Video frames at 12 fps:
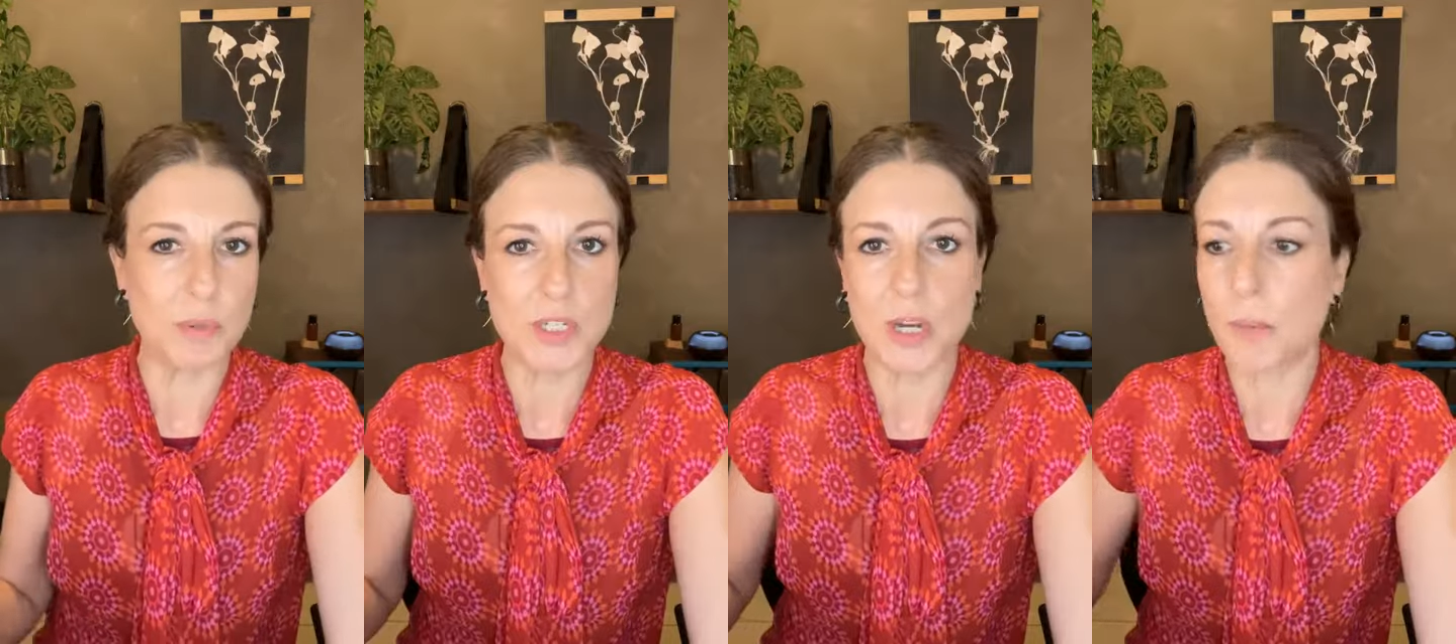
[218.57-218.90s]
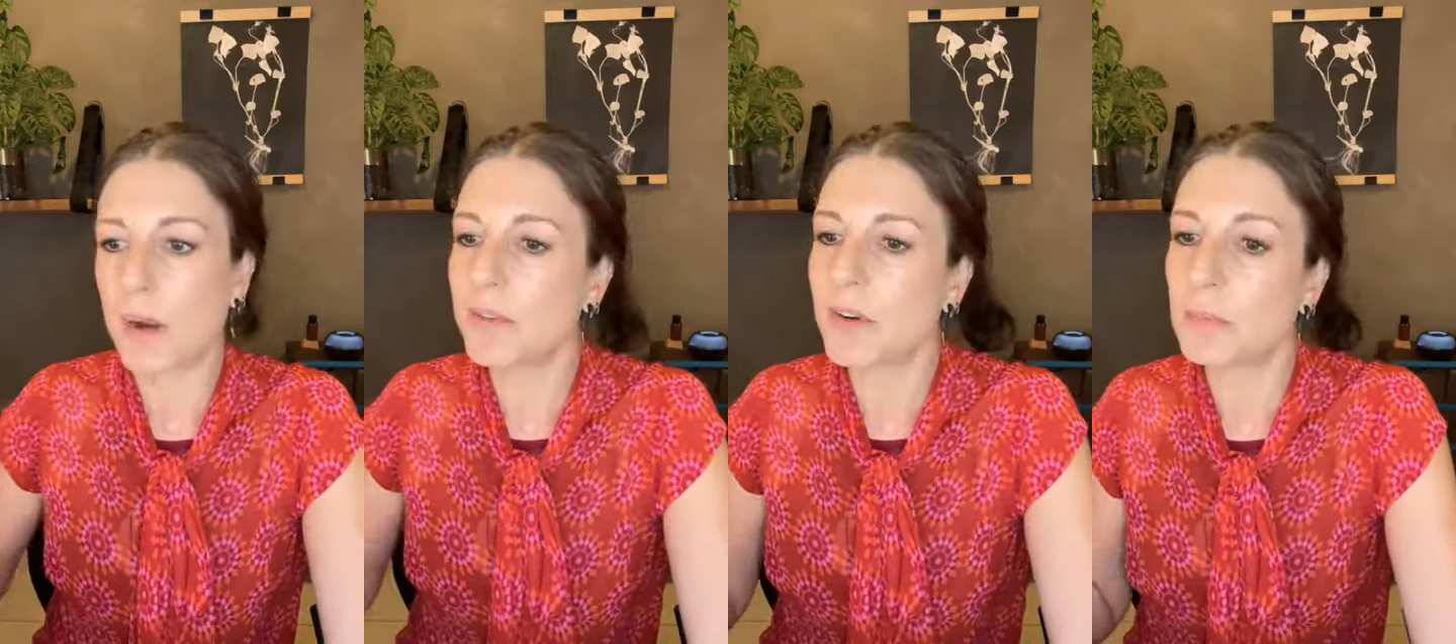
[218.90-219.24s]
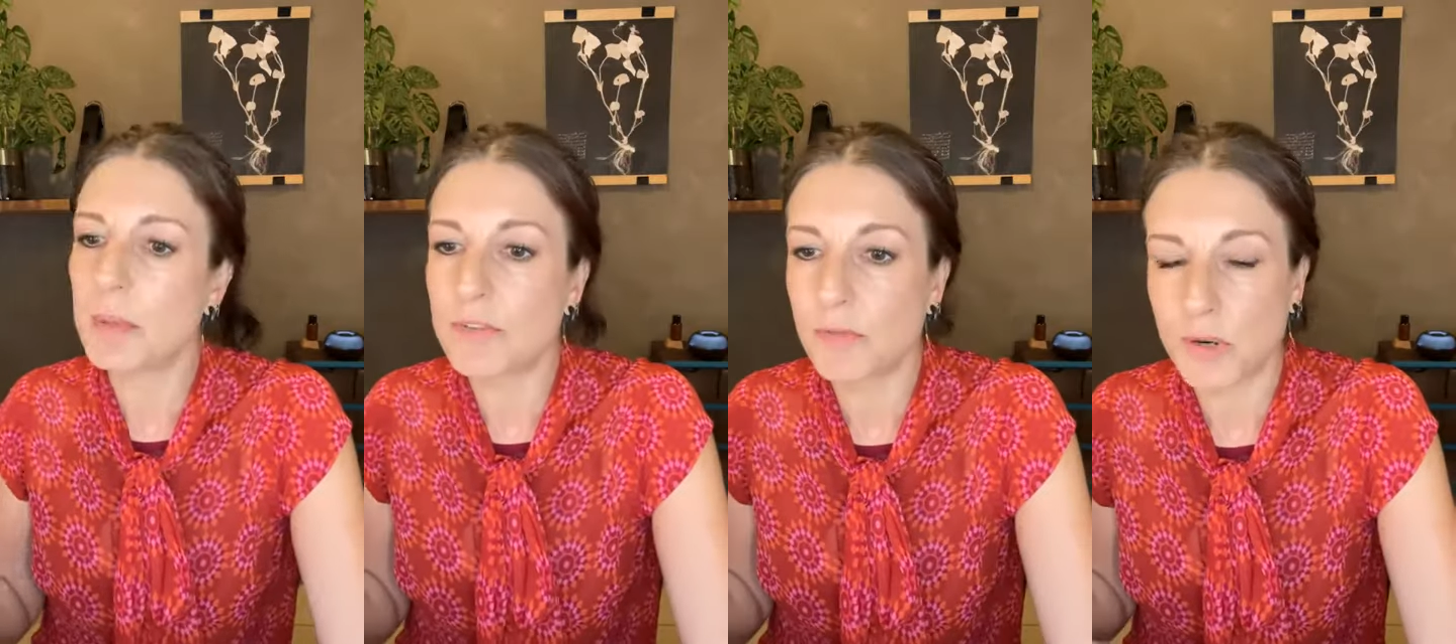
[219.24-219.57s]
So whether it
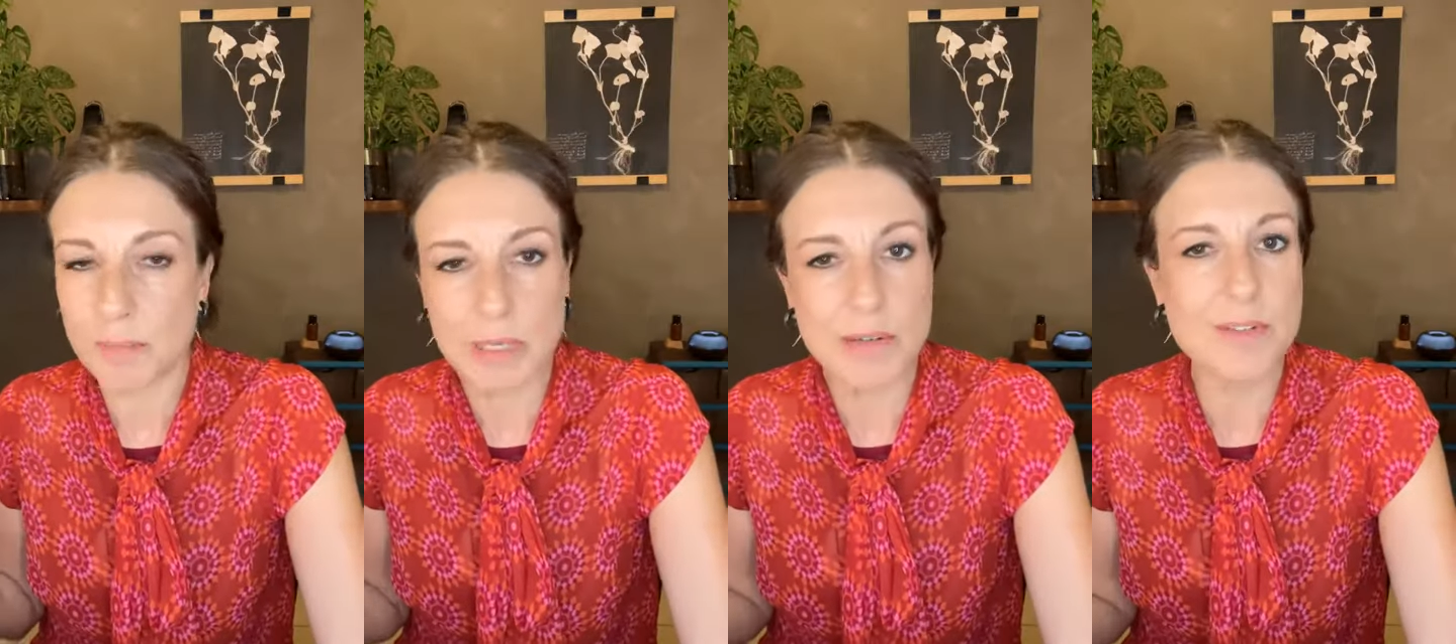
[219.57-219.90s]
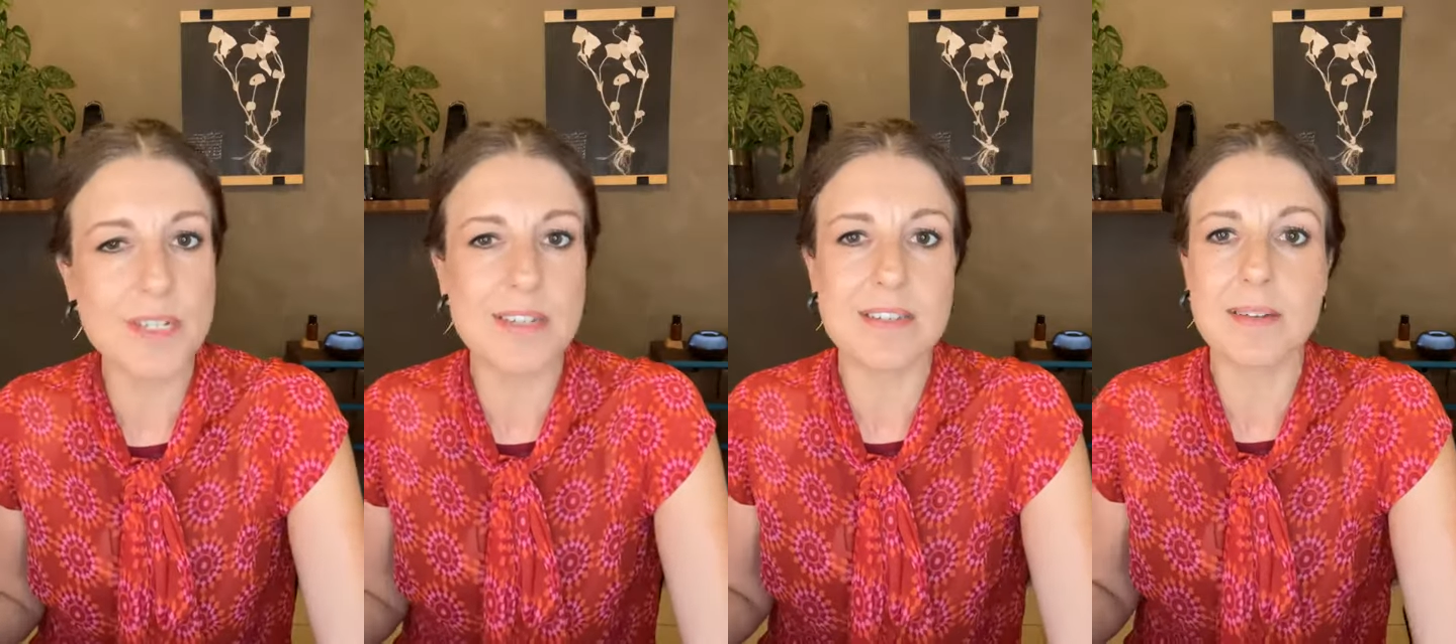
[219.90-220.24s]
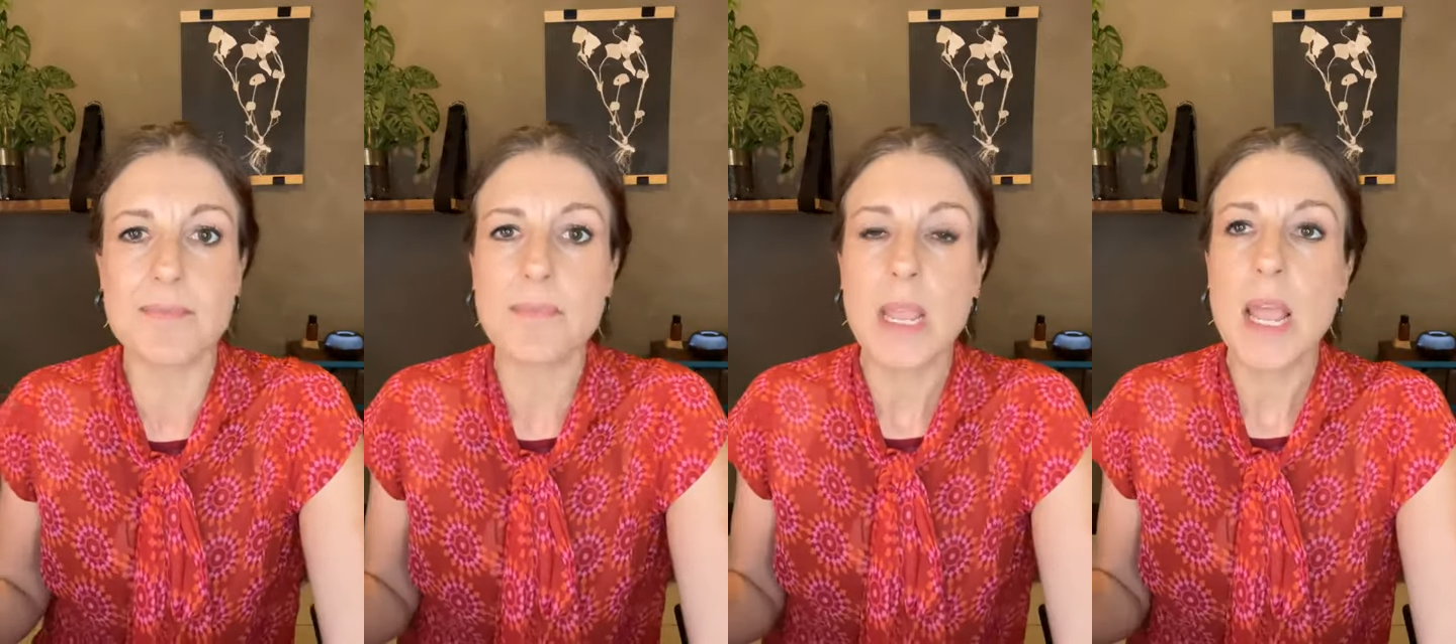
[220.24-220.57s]
be for immune system,